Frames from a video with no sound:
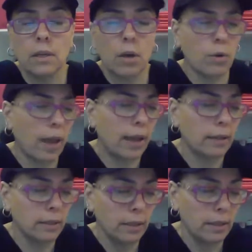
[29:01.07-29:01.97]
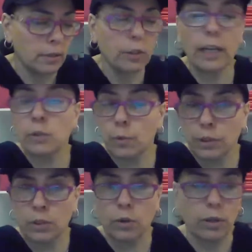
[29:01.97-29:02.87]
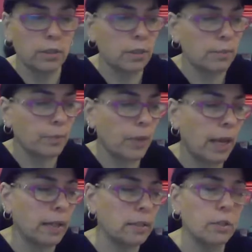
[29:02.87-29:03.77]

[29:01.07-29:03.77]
Okay? So that's where it starts. Okay? So